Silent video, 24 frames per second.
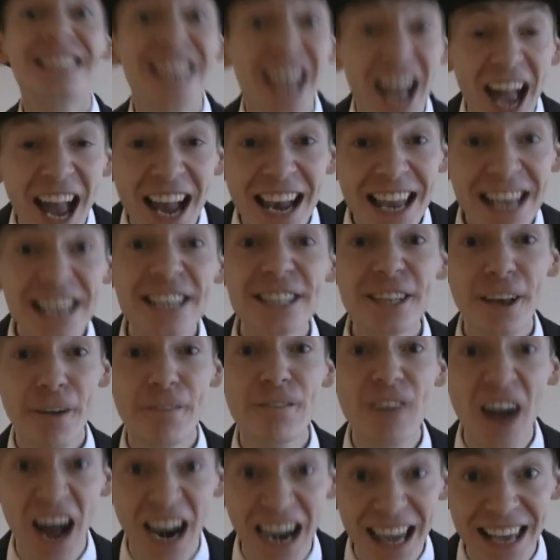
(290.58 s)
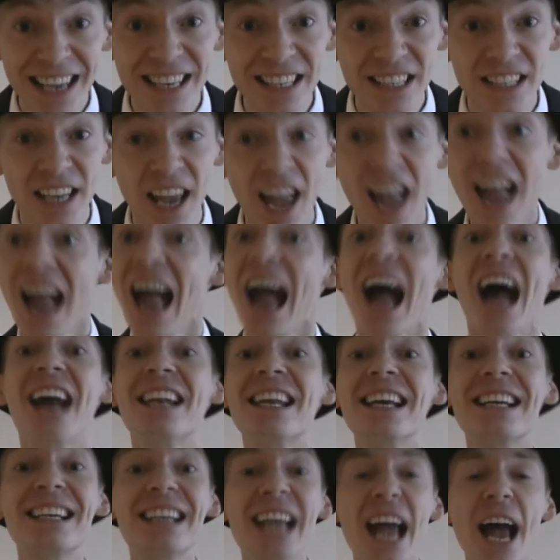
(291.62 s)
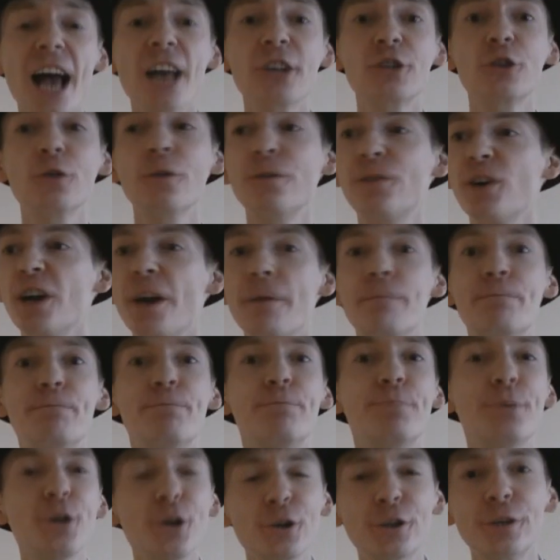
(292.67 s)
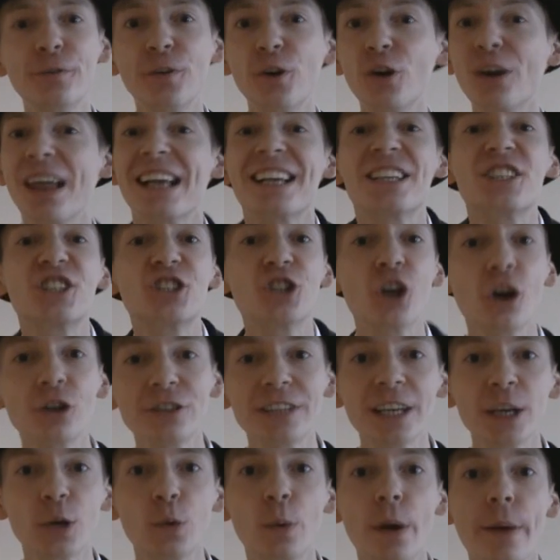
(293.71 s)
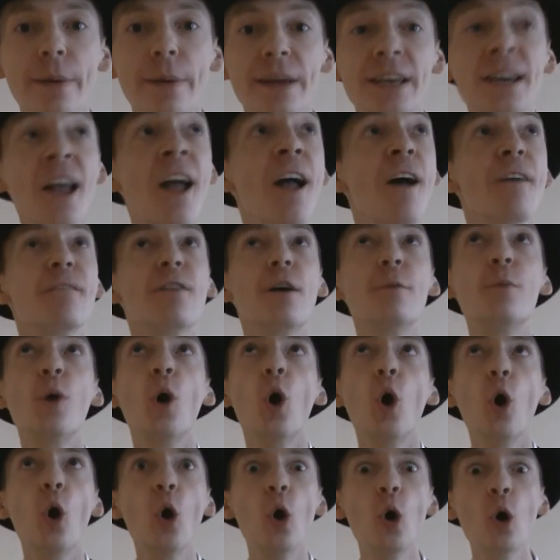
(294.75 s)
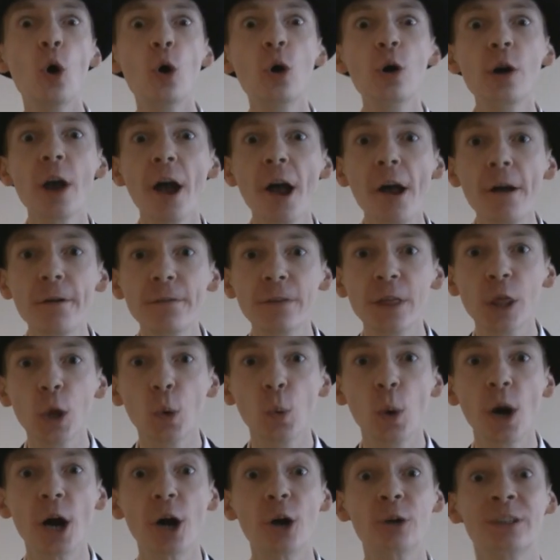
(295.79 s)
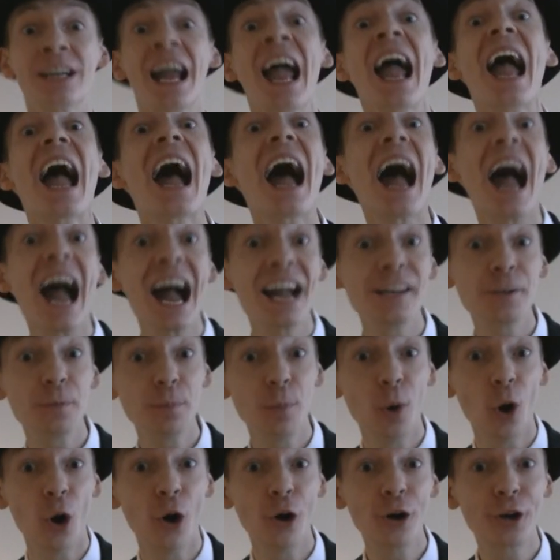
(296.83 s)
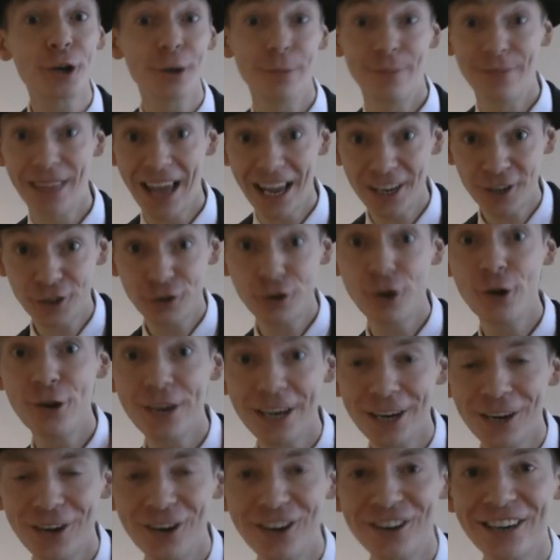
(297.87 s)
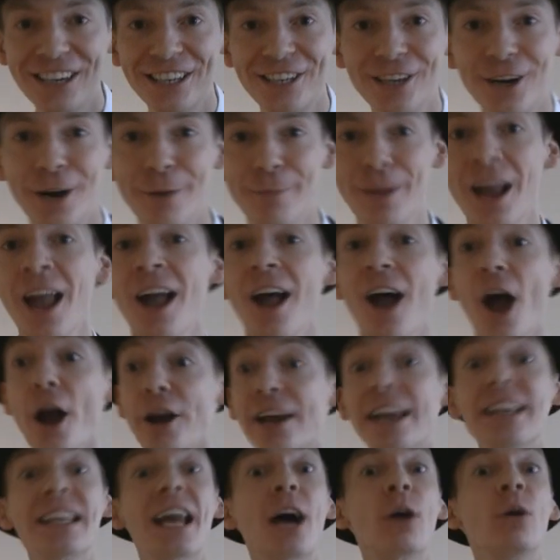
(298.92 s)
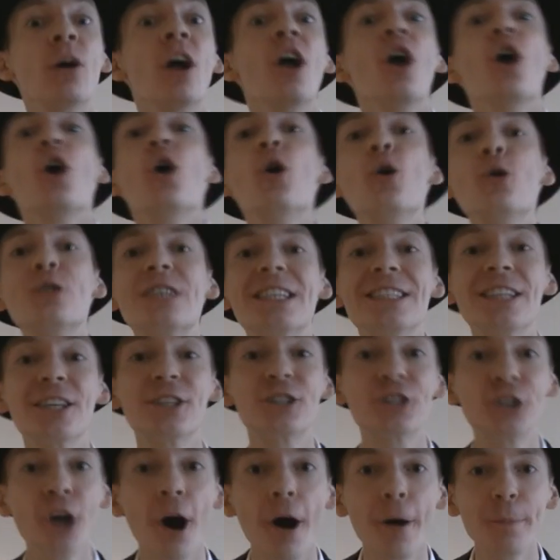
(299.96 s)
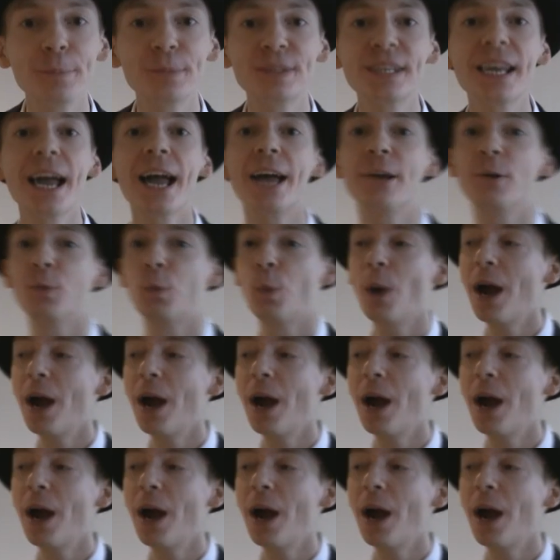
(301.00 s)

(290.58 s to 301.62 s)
Telly Savalas, and a castle full of beautiful, exotic women from all over the world. and Morecambe. That's true, you can look it up. Okay, now, who's in the top 10?